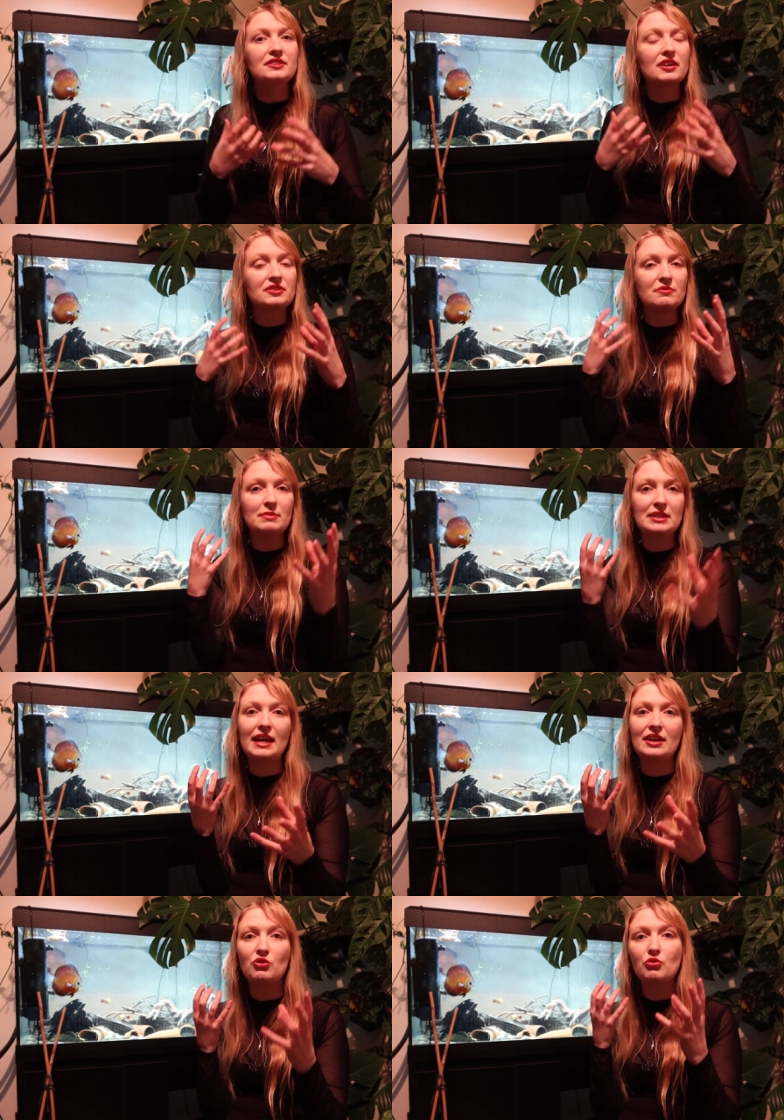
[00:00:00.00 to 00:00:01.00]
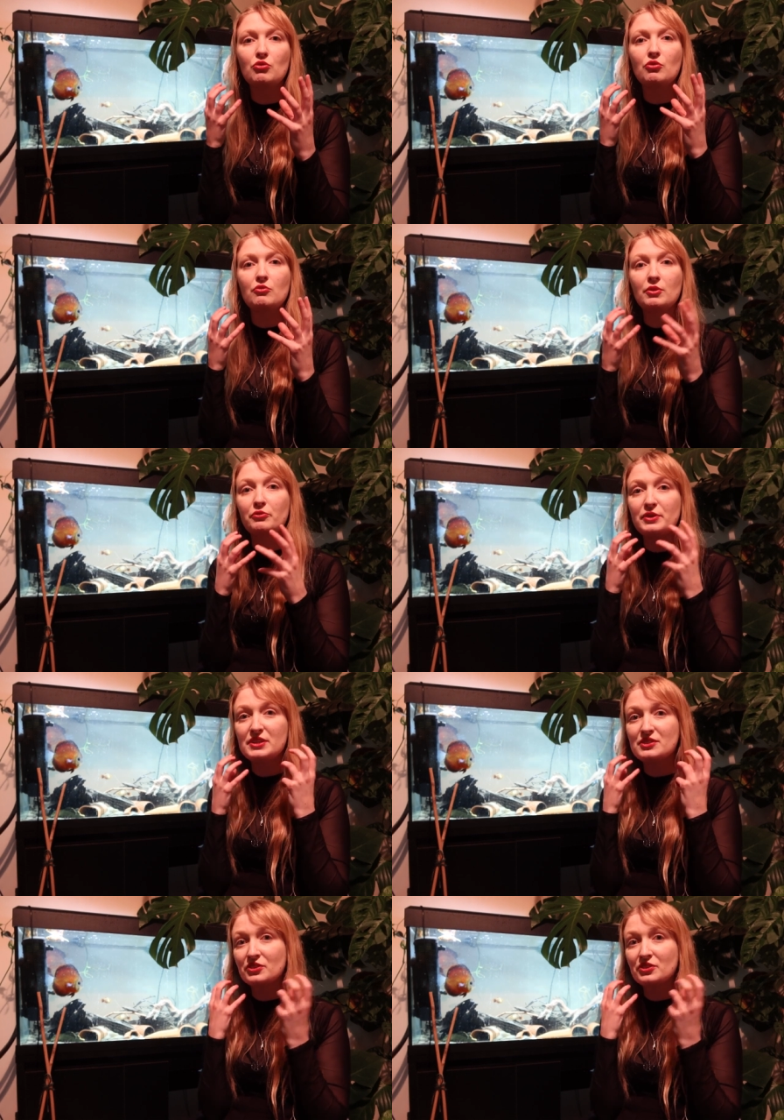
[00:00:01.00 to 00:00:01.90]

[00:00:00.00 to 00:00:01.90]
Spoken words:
it doesn't mean they all will feed